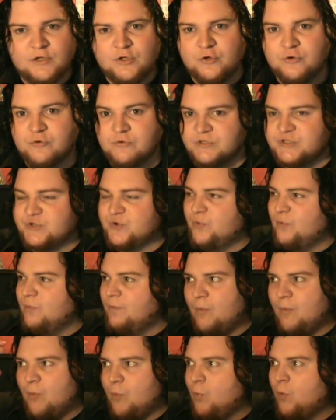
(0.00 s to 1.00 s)
who's
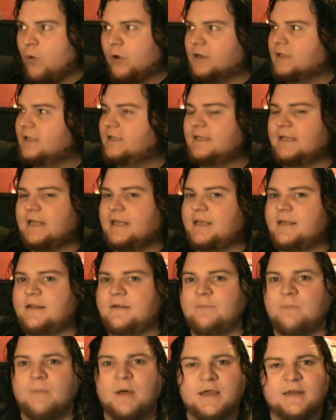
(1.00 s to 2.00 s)
worldly
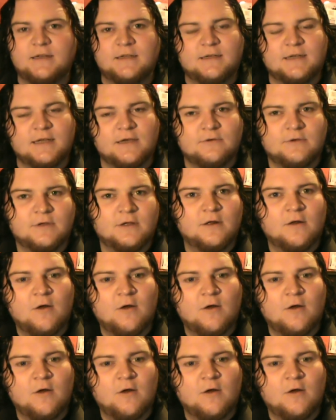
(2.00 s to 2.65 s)
minded now,